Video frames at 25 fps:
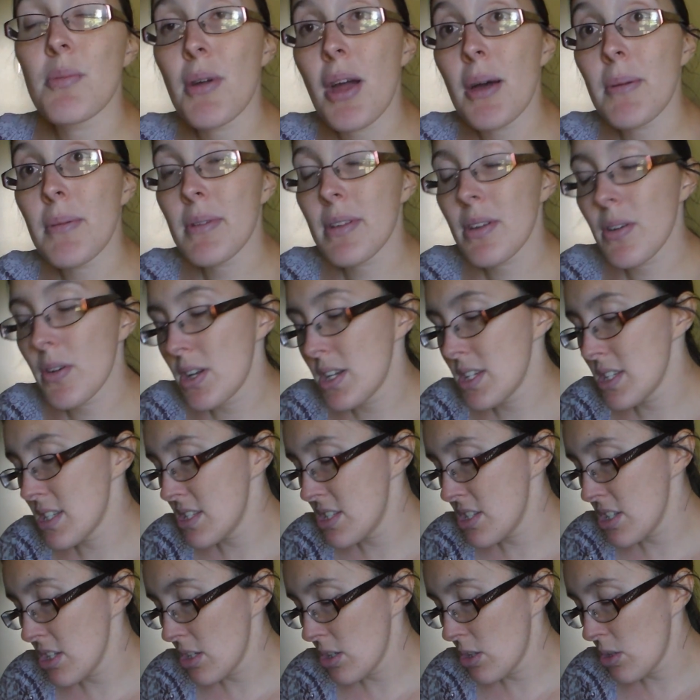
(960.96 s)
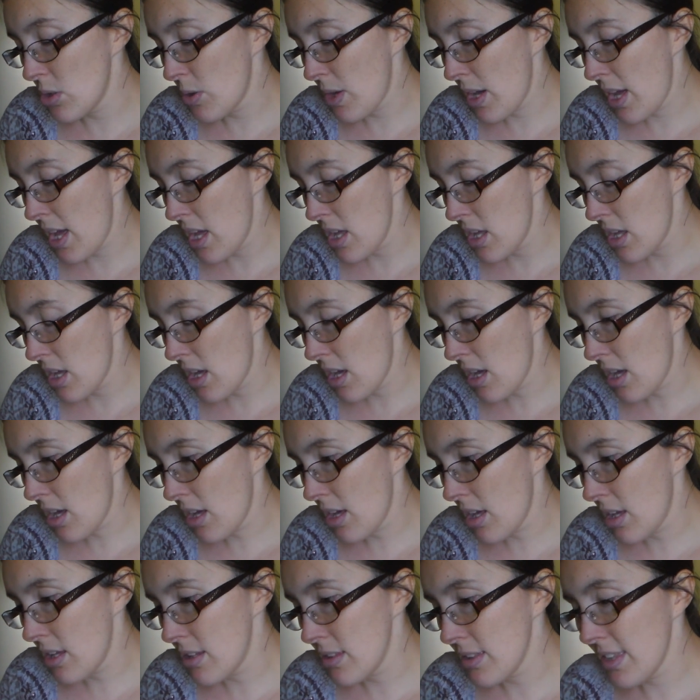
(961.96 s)
I'm probably going to do
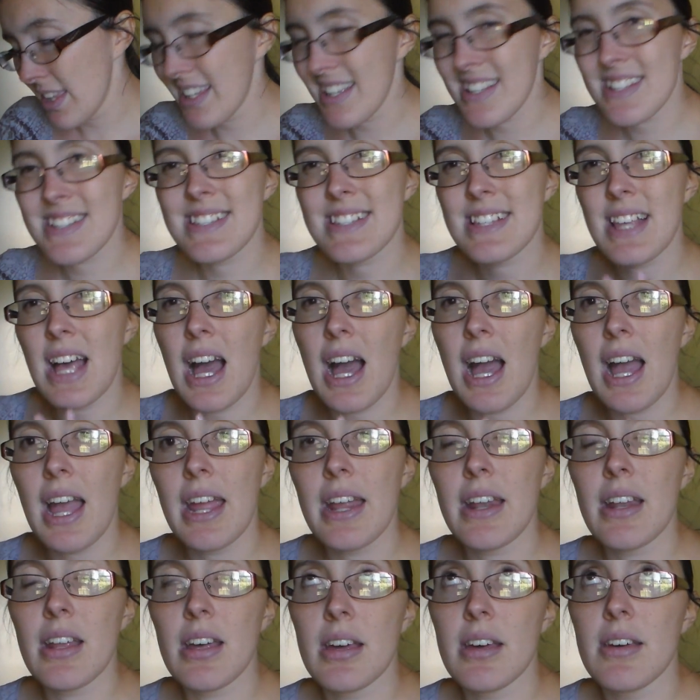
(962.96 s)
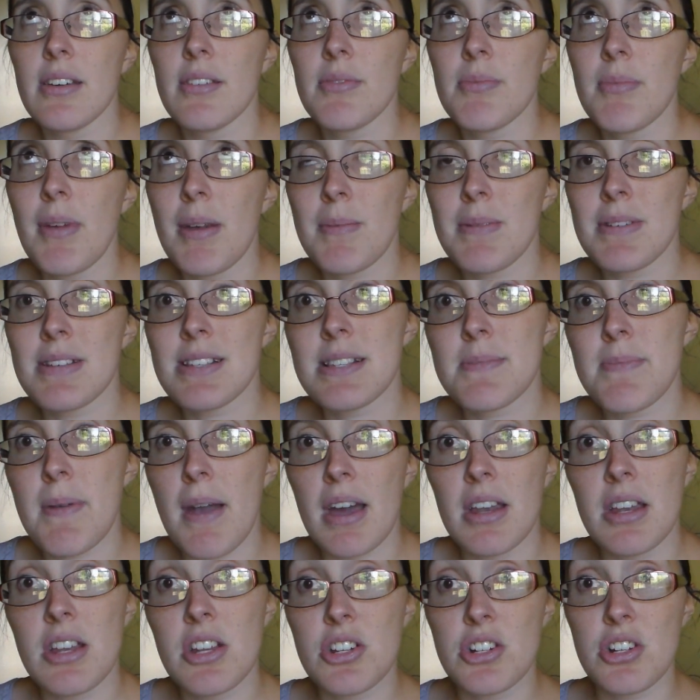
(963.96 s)
a like a side of maybe
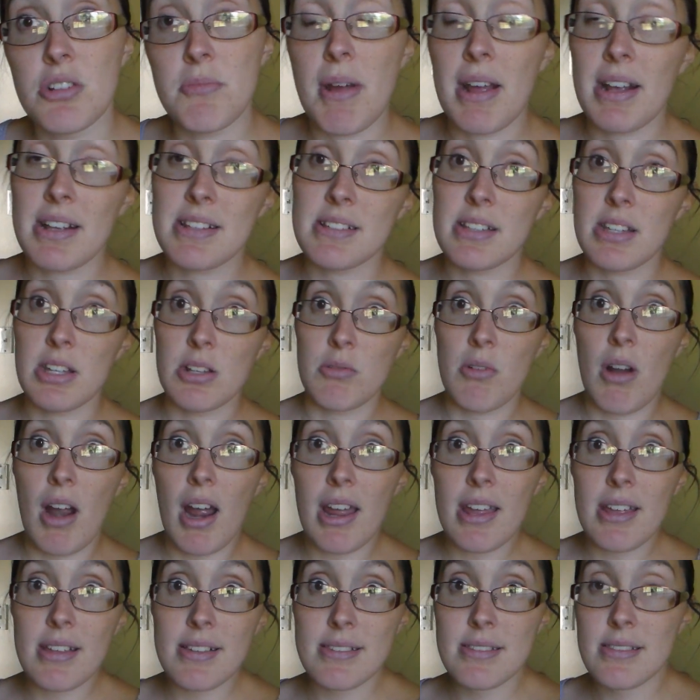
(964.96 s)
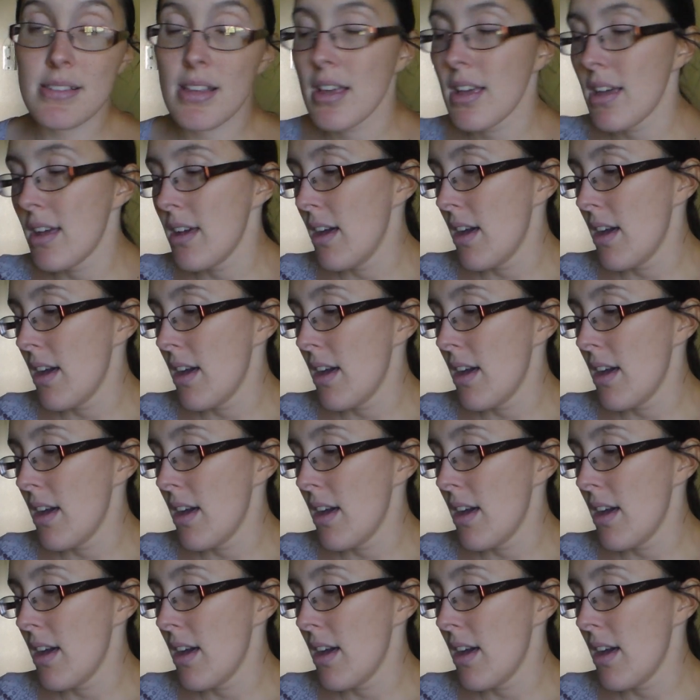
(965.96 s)
Spanish or Mexican rice,